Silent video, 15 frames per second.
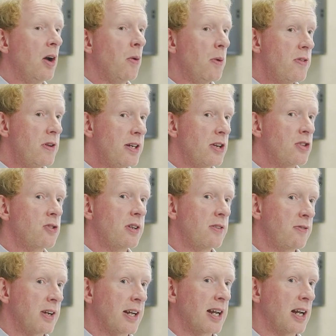with literally
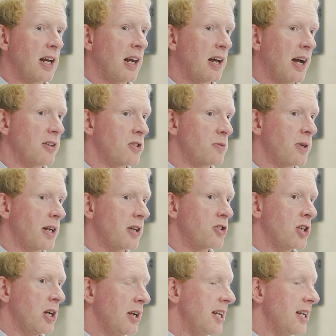flicking a light switch.